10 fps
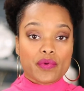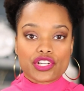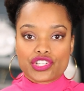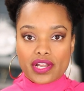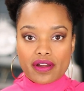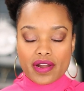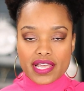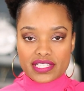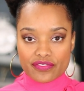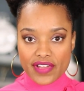I wanna share
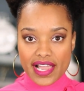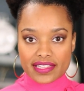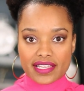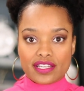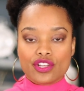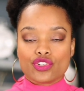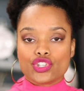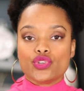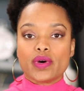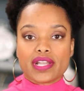is the fact that
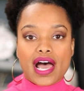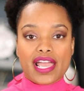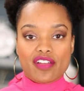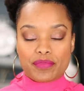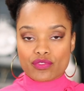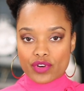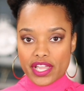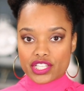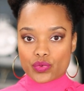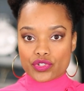you and I have been
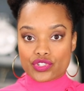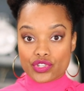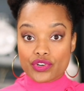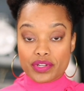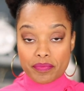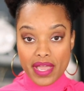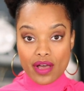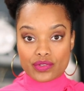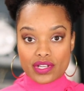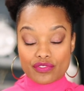raised with a certain
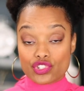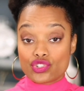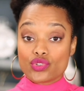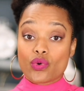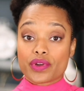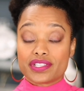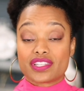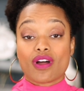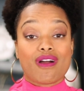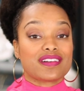amount of stories
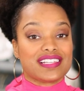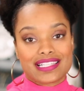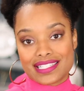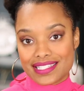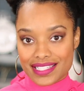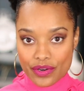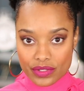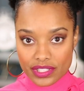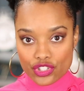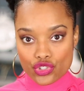that aren't
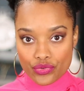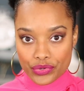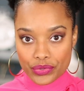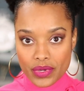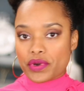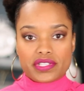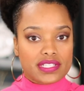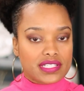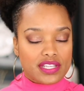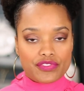necessarily true. For
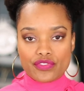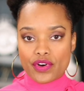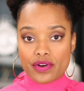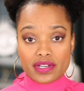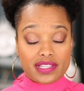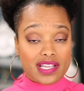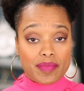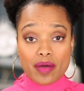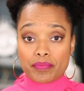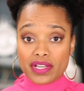instance, if you've heard anything
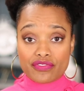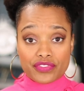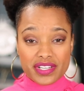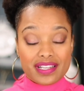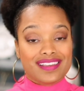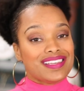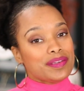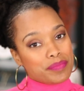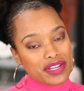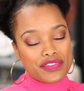about Bigfoot,
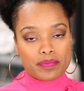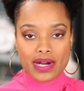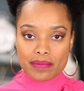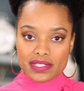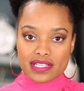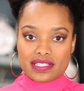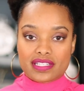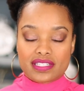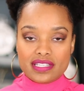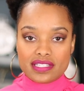Bigfoot probably doesn't
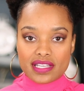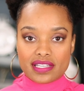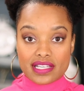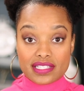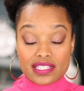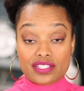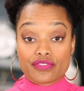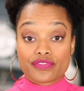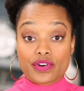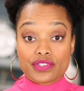exist unless he's the
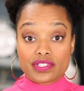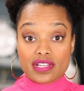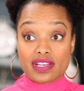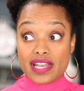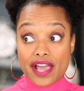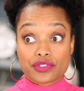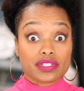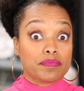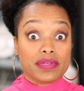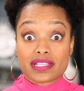first
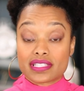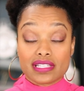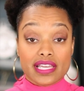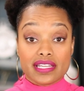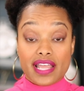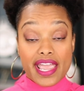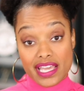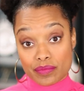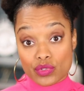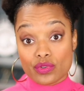naturally pixelated
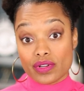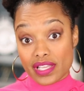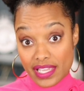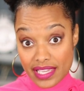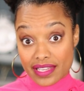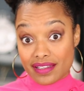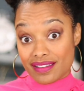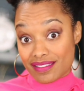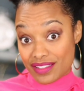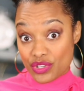animal
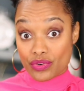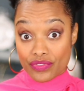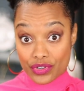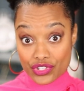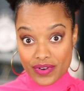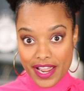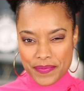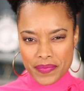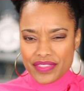in the universe, right?